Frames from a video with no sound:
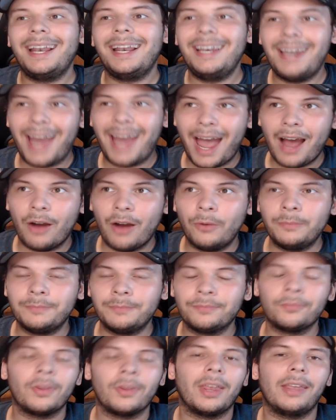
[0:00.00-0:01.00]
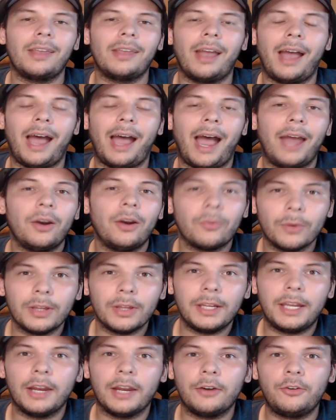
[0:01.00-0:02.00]
Now, I don't
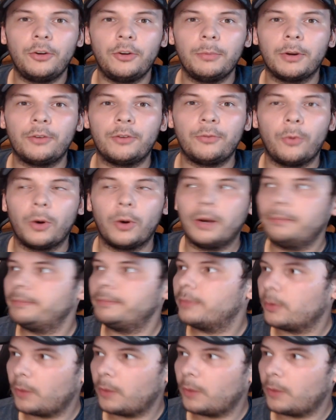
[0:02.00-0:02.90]
really care too much for it.